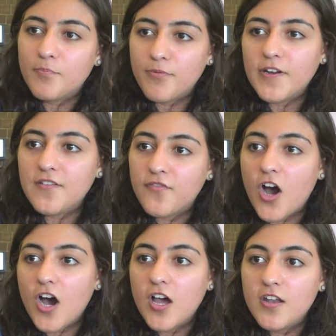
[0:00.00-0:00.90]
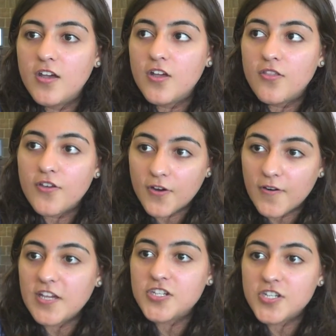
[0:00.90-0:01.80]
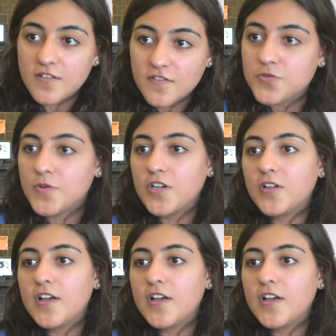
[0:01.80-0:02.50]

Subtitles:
brief on the creation of Israel